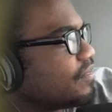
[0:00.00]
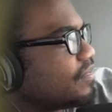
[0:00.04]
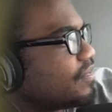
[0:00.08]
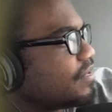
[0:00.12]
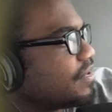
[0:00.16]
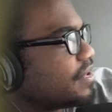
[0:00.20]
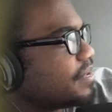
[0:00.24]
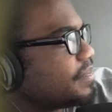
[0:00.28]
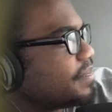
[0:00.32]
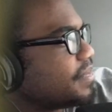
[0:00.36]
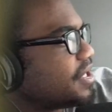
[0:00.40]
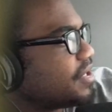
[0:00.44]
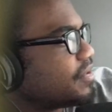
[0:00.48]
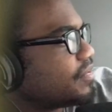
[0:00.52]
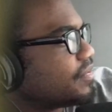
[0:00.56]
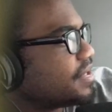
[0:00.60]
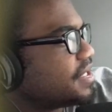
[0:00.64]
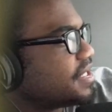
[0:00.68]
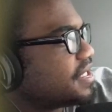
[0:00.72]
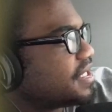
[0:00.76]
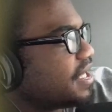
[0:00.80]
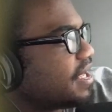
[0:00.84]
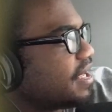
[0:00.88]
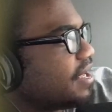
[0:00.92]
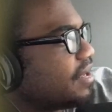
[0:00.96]
would be
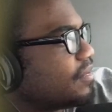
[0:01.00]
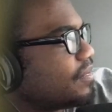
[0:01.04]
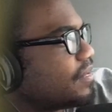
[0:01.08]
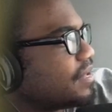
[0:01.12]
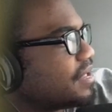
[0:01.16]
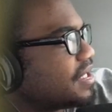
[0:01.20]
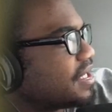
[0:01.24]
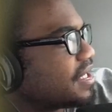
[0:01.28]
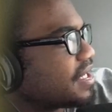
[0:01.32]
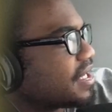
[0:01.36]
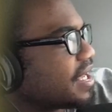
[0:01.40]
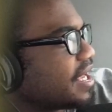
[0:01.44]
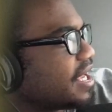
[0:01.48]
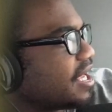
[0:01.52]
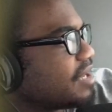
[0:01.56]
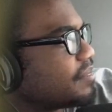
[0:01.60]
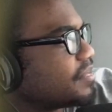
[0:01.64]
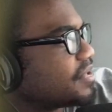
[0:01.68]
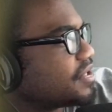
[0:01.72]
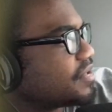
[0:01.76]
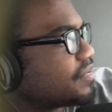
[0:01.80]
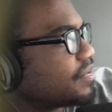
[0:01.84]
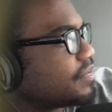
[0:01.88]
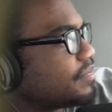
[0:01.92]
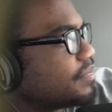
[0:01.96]
reset when the game
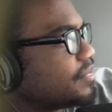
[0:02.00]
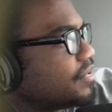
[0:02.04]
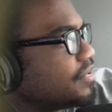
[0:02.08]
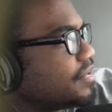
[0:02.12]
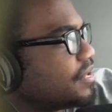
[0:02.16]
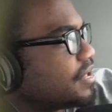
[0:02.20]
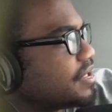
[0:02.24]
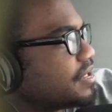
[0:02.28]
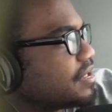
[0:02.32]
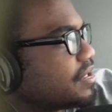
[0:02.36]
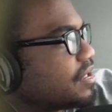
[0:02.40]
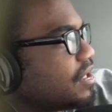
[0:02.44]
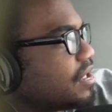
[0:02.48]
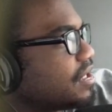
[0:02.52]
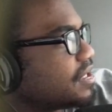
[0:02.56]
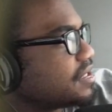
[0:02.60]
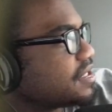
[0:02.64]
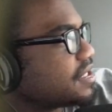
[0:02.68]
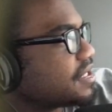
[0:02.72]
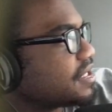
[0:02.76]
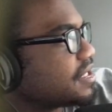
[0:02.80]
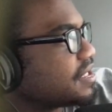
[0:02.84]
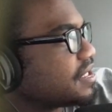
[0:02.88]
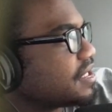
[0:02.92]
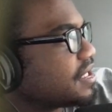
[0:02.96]
is rebooted,
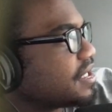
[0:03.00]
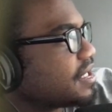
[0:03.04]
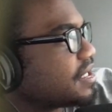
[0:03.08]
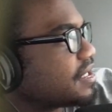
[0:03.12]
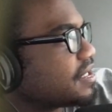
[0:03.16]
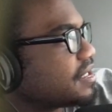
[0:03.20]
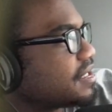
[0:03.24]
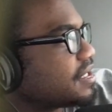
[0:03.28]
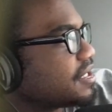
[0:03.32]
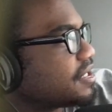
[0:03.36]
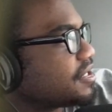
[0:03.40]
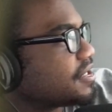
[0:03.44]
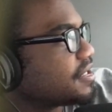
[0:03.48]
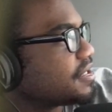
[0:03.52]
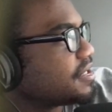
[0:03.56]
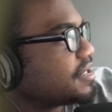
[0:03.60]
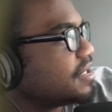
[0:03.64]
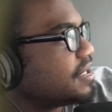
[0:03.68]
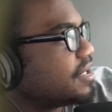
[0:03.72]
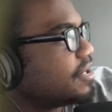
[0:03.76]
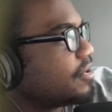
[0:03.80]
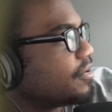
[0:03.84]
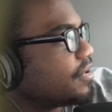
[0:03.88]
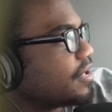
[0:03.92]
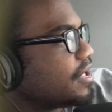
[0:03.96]
causing things such as
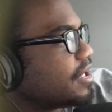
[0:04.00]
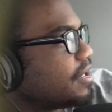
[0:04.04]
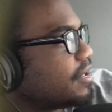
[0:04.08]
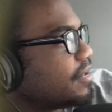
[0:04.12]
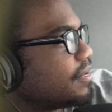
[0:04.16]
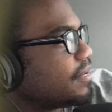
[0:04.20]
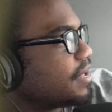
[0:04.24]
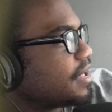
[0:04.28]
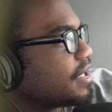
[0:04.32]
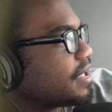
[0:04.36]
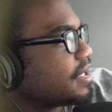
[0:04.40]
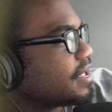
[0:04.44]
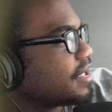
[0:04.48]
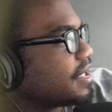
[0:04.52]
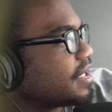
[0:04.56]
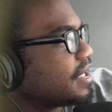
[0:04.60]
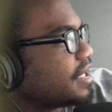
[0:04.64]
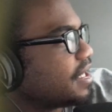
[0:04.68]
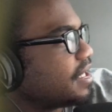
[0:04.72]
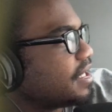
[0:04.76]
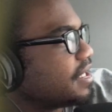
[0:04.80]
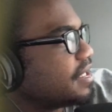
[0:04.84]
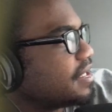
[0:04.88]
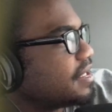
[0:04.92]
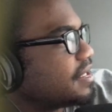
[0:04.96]
loadout and
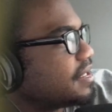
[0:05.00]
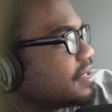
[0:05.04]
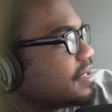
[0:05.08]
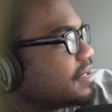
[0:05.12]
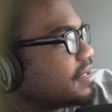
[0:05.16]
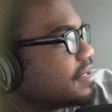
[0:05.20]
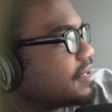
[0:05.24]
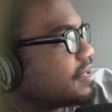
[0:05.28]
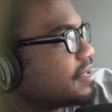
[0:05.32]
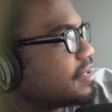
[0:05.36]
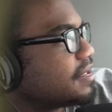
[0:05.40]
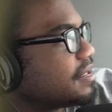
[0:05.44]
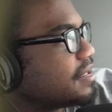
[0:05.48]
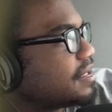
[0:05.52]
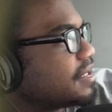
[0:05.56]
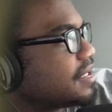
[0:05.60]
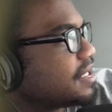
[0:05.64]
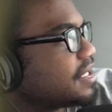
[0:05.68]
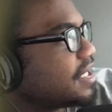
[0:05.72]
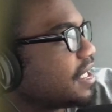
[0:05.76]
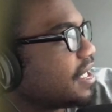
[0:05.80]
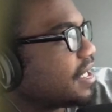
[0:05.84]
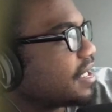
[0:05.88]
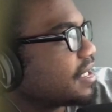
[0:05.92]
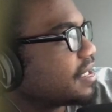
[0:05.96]
hit
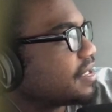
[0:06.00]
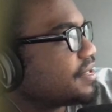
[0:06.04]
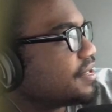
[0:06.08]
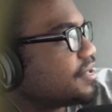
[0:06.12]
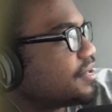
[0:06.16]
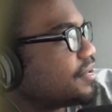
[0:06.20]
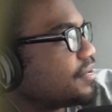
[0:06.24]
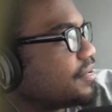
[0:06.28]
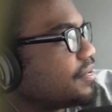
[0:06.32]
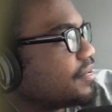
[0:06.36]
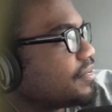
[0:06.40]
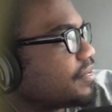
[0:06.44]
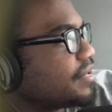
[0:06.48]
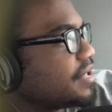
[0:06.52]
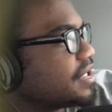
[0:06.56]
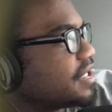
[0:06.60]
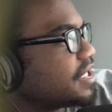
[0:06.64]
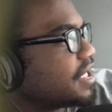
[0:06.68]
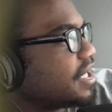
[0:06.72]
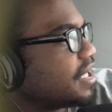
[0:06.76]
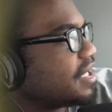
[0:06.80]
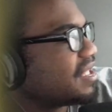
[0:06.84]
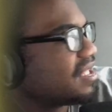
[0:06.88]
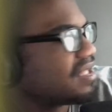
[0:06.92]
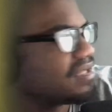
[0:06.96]
settings to
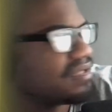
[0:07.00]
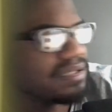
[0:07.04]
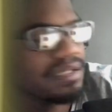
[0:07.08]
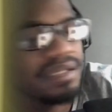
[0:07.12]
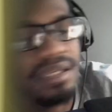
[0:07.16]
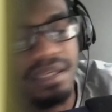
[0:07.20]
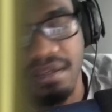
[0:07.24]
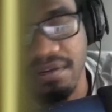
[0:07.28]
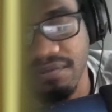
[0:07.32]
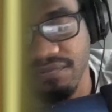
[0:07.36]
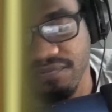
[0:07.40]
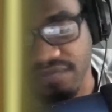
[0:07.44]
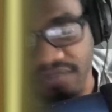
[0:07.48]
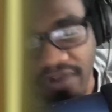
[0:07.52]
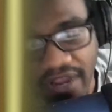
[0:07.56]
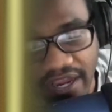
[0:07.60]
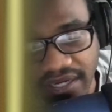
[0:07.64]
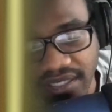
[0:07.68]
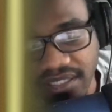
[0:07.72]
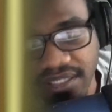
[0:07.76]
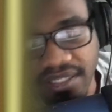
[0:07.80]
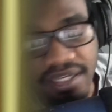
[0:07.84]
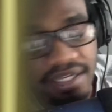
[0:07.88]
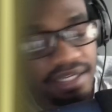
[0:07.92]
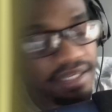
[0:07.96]
reset.
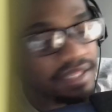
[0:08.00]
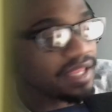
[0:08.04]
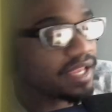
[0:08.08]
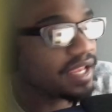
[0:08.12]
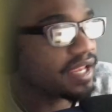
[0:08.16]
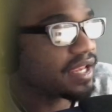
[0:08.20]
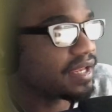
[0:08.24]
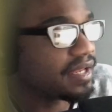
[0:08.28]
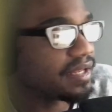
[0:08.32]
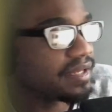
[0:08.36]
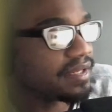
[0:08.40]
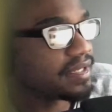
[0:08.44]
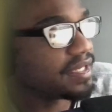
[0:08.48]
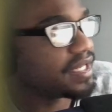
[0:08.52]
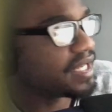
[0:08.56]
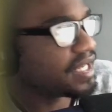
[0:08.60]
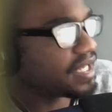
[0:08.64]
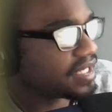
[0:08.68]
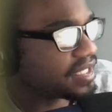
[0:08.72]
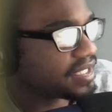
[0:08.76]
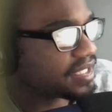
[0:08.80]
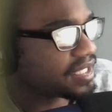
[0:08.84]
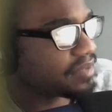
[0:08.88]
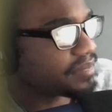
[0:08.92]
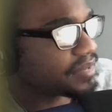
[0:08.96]
Finally, they
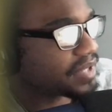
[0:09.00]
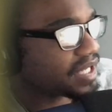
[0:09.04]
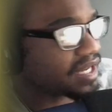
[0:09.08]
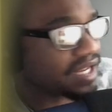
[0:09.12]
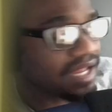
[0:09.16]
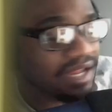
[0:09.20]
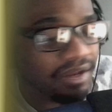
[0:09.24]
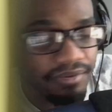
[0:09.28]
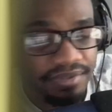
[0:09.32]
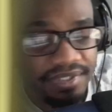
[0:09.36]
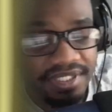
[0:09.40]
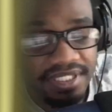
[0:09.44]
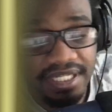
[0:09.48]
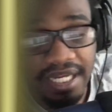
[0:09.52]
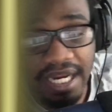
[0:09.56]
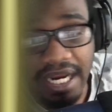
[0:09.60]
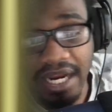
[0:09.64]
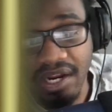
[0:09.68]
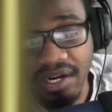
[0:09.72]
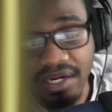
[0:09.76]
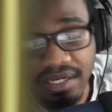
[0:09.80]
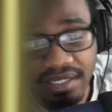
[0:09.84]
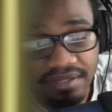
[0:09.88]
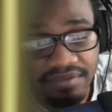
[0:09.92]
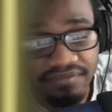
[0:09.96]
did something I was
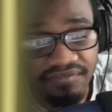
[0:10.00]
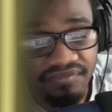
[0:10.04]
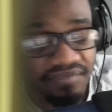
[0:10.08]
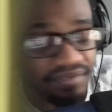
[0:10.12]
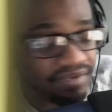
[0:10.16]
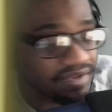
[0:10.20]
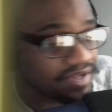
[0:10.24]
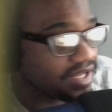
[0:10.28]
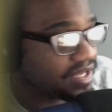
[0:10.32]
tired of